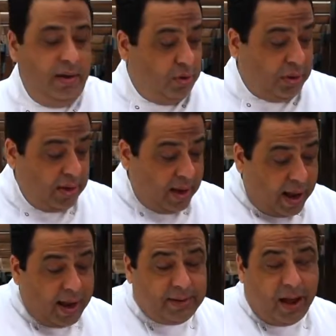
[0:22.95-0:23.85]
you can
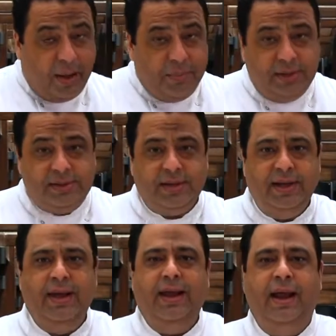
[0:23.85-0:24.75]
add almonds
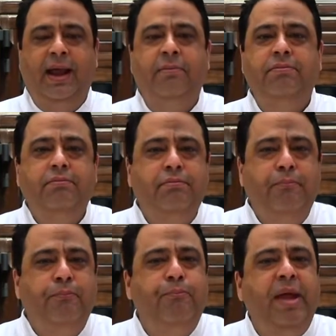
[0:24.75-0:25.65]
and
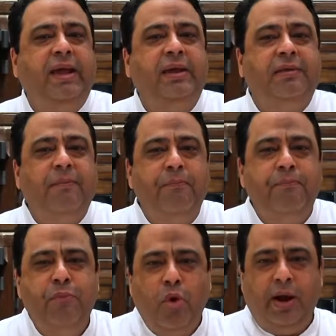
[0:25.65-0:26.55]
make it
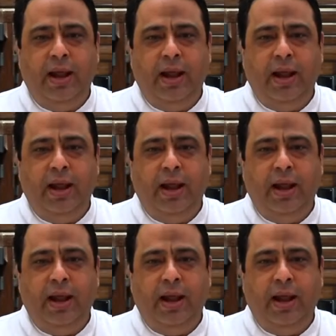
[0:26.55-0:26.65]
more